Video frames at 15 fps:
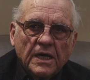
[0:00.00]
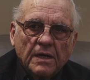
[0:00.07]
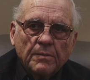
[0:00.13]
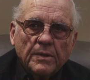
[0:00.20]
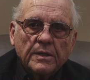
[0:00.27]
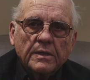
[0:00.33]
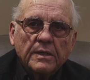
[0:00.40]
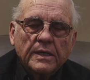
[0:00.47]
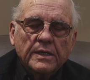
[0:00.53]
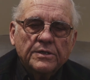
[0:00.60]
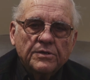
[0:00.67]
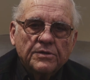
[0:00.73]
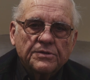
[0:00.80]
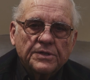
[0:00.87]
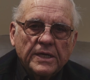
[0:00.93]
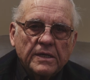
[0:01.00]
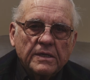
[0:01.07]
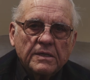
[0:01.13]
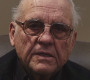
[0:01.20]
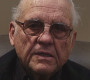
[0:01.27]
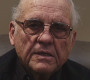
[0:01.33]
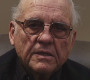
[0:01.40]
coming, and you
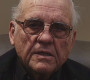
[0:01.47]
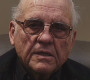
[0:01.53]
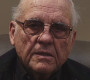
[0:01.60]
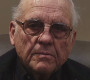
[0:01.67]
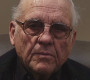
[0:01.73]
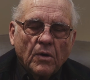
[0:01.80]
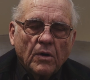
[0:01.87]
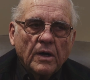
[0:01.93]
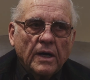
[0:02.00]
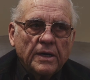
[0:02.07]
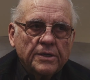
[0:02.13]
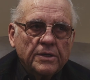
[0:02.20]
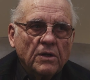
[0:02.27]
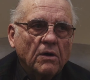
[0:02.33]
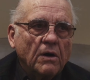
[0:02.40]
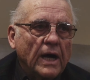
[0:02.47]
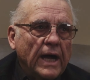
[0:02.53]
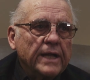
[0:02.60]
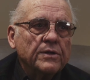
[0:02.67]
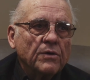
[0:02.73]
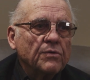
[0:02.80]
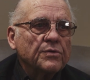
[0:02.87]
think, boy,
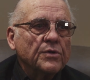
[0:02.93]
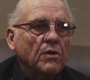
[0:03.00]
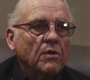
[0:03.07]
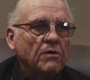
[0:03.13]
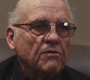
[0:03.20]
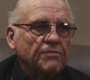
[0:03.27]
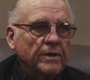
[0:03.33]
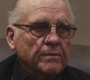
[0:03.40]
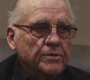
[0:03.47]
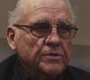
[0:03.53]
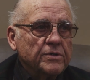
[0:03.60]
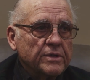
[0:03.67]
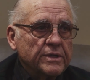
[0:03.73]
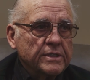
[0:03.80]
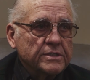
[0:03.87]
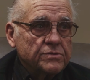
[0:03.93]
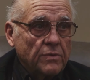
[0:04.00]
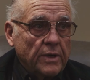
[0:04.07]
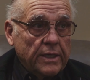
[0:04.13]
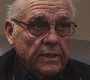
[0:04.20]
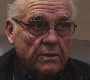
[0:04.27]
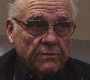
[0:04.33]
I don't know if I'm doing this
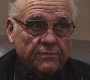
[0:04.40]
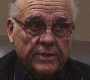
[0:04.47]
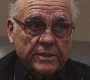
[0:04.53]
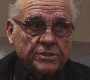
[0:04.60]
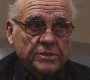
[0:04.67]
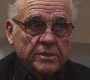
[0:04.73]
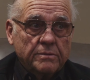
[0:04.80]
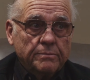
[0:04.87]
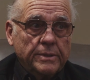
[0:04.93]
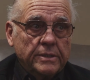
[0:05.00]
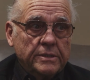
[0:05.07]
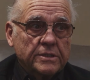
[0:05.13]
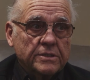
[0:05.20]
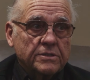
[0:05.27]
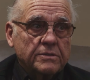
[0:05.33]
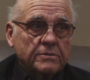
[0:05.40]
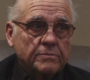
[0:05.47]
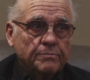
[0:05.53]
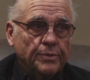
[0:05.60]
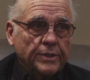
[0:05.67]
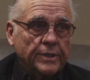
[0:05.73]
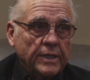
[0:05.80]
right or if I should be just
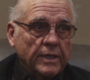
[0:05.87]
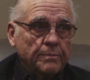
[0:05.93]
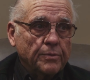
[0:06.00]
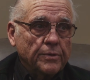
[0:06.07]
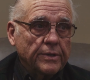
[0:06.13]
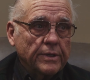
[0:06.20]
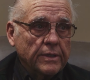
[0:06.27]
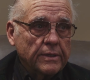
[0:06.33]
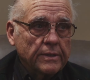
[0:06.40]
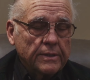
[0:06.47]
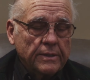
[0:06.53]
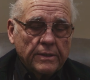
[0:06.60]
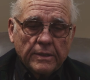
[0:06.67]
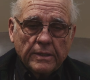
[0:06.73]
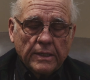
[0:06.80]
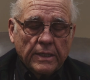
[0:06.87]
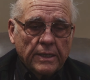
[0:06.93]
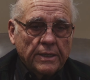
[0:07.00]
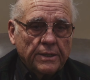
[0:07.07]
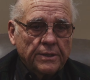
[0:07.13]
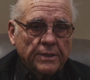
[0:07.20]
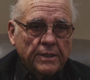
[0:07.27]
putting up with it.
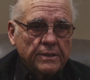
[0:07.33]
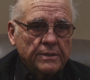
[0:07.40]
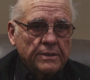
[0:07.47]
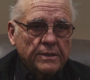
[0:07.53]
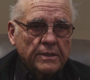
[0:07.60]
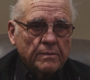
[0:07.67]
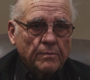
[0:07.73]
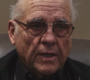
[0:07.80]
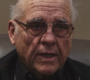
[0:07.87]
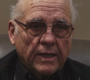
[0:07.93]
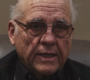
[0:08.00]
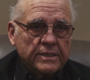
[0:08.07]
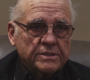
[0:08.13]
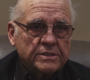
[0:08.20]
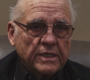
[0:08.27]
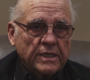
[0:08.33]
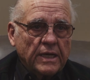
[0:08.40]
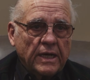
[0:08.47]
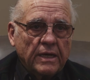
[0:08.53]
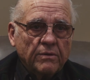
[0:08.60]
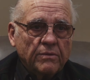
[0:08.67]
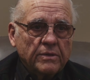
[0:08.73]
And but like I say,
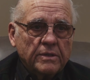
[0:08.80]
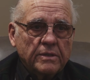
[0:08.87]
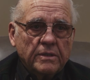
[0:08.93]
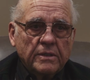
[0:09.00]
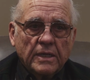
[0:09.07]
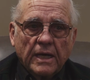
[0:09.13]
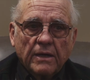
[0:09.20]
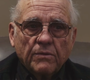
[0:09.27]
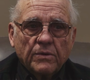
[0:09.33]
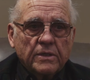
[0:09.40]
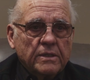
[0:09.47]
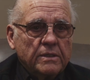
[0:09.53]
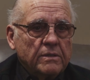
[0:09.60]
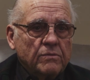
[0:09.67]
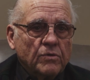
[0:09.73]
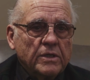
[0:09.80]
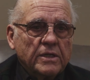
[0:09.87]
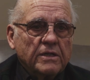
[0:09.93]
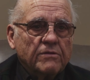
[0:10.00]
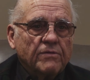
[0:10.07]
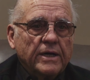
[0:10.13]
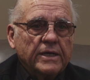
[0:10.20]
I wouldn't
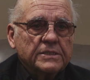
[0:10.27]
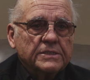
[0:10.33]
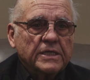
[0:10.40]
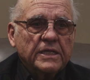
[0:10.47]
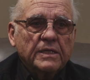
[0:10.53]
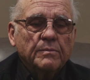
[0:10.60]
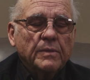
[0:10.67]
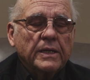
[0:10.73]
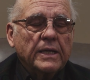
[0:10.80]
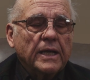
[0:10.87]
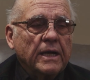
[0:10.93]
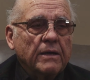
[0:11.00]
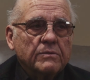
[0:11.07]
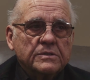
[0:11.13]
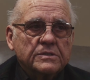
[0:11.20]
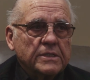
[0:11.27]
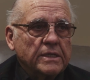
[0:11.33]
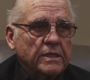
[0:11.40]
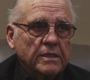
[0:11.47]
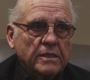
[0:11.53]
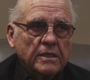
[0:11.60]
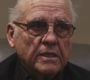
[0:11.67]
advise anybody. I would
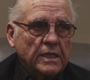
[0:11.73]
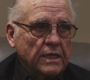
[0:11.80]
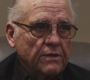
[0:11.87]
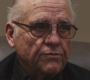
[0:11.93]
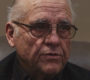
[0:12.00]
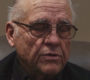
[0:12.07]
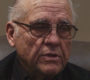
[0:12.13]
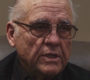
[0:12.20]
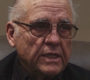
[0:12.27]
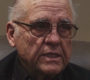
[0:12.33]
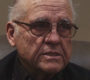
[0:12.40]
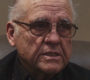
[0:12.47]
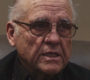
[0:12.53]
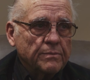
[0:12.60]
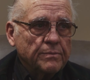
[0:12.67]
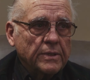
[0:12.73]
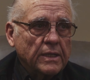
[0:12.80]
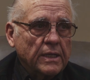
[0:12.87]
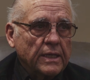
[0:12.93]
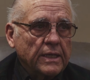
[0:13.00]
say, if you need something